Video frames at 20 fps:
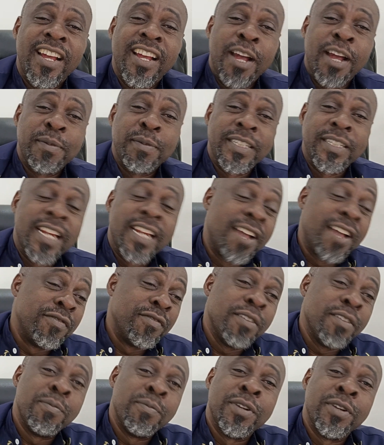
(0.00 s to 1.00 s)
Up till now, I have
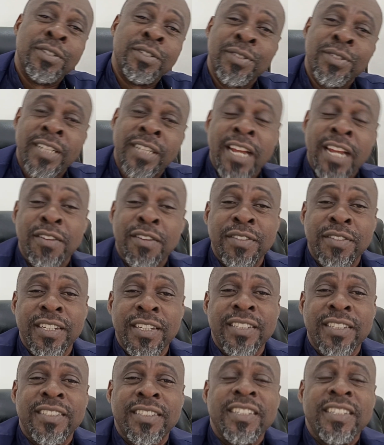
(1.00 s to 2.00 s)
not bought those kind of
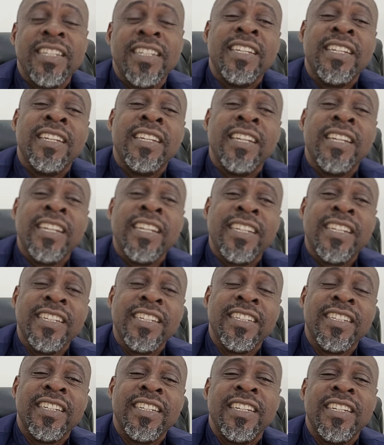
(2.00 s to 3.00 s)
shirts
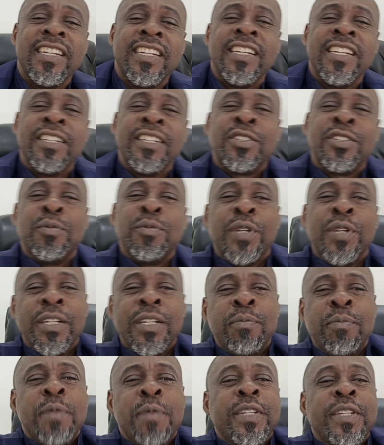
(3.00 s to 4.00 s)
again. So,
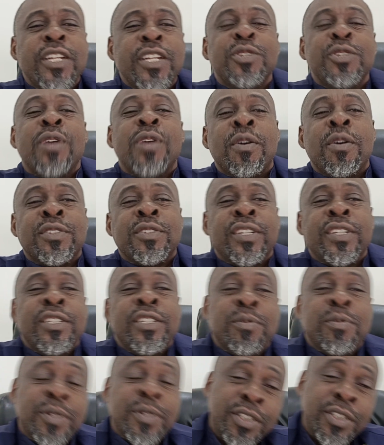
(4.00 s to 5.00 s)
but maybe they knew I was going
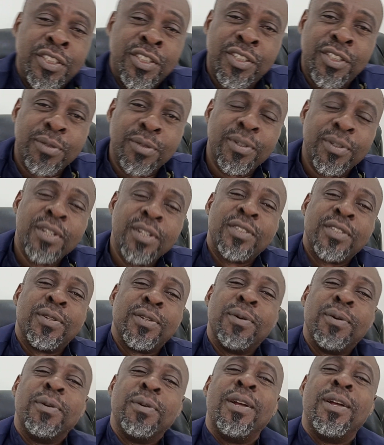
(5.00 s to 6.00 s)
to be rich too.
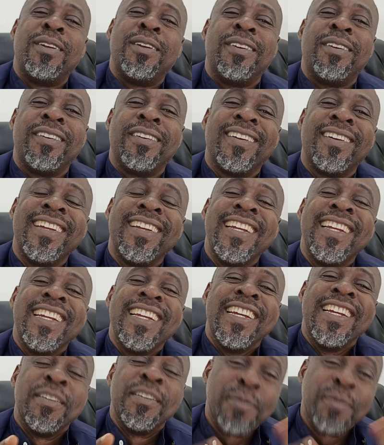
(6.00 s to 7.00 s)
So,
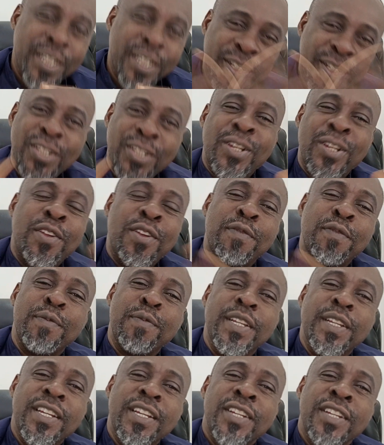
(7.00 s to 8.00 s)
but they just love
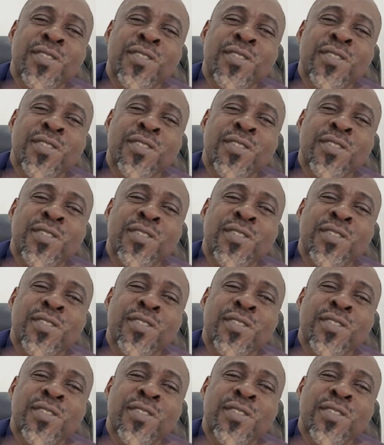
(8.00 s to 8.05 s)
me.